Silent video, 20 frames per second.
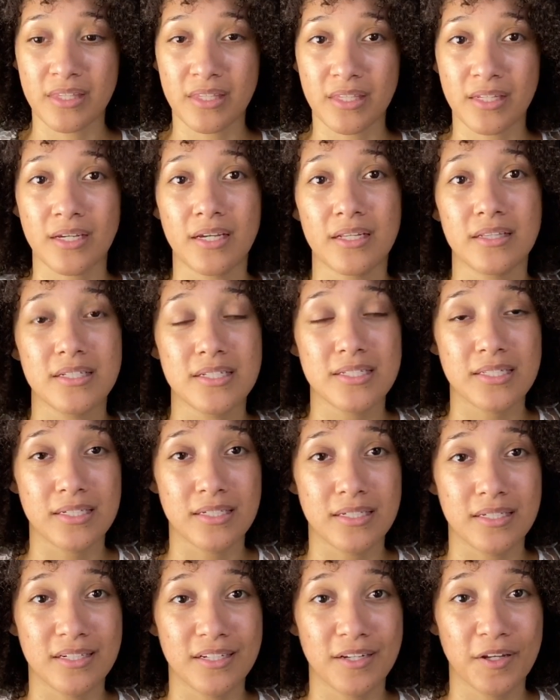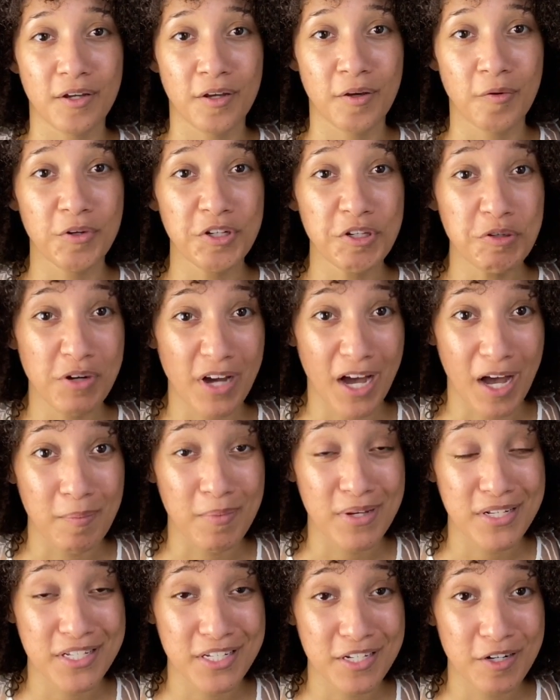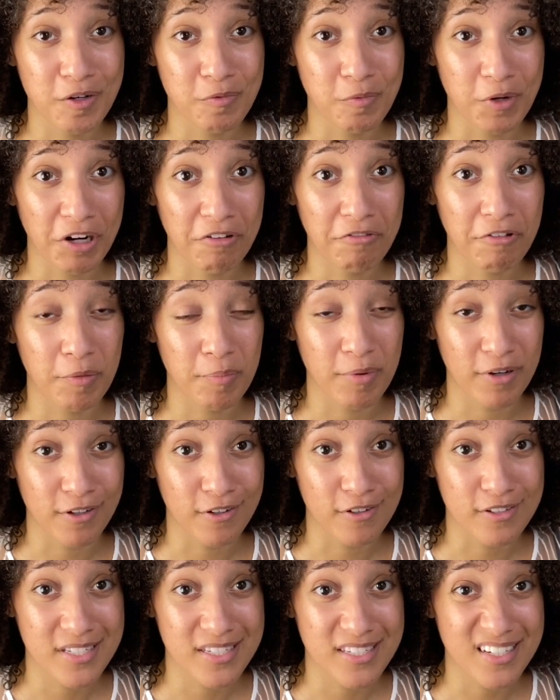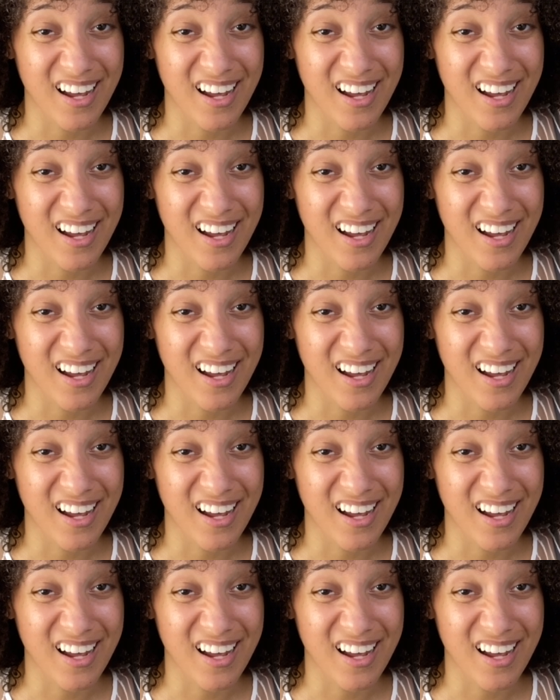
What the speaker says: And listen, when you commented on one of her posts,